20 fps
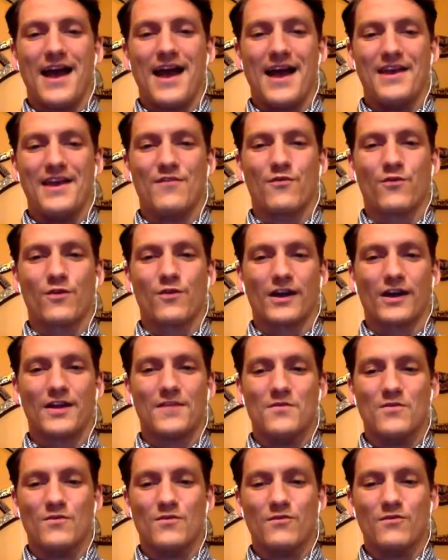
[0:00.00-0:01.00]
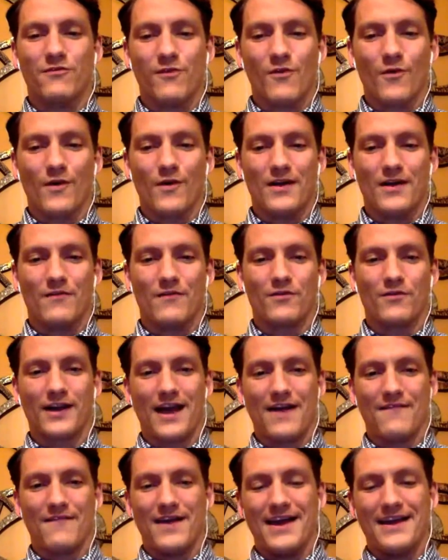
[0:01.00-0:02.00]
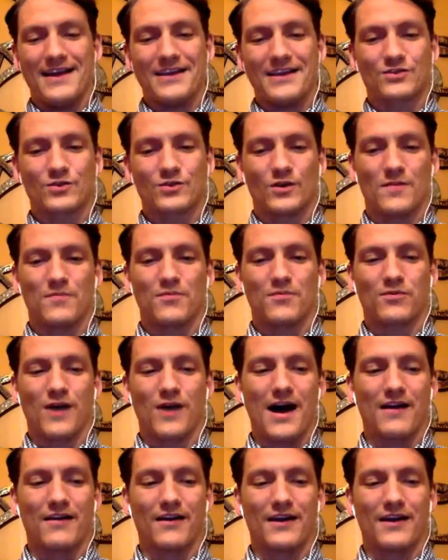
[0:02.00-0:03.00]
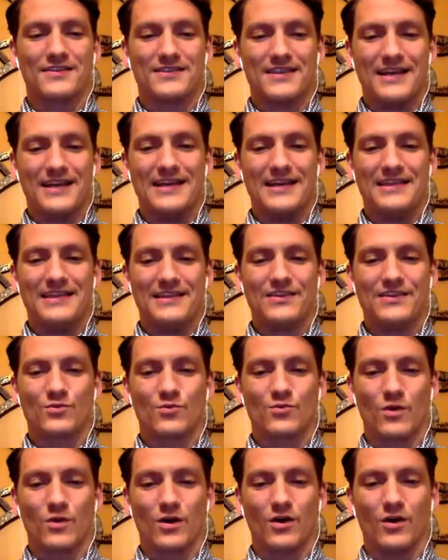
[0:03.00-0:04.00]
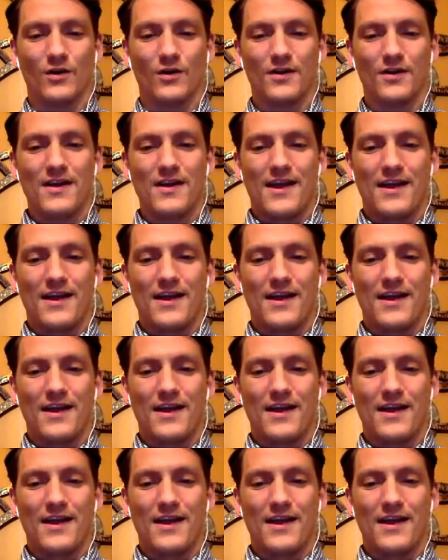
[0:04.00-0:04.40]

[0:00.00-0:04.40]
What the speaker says: And if we're going to move forward, if we're going to have any sort of progress in this world,